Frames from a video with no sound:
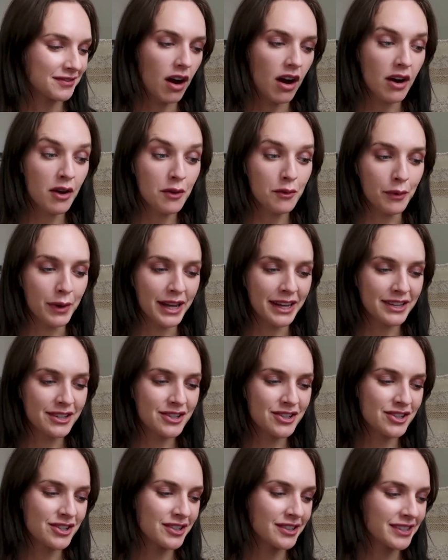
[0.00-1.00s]
Art
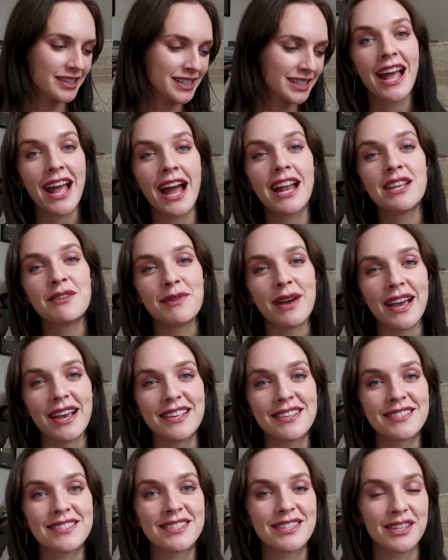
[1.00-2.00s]
Witch.
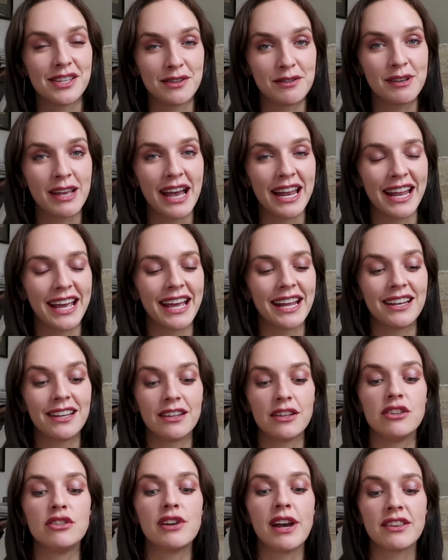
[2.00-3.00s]
Anyways, you get
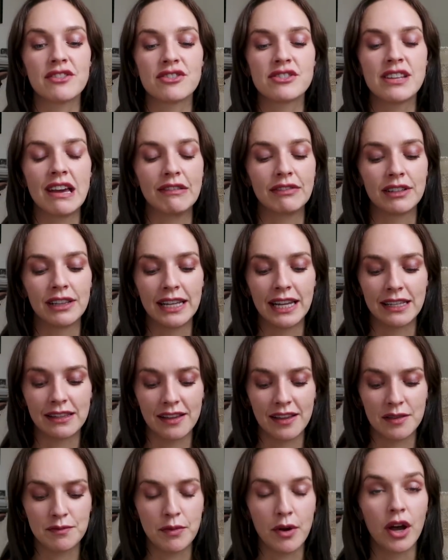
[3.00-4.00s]
it. You guys should definitely get
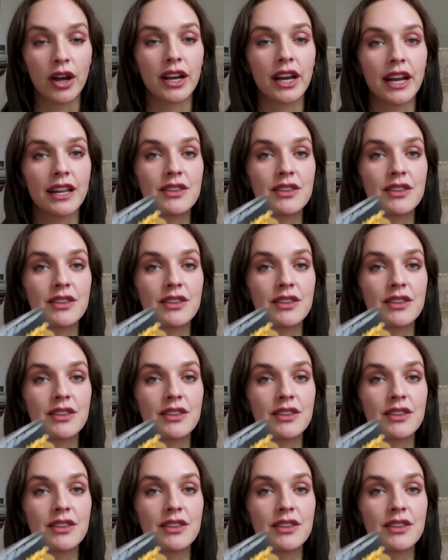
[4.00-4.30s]
this book.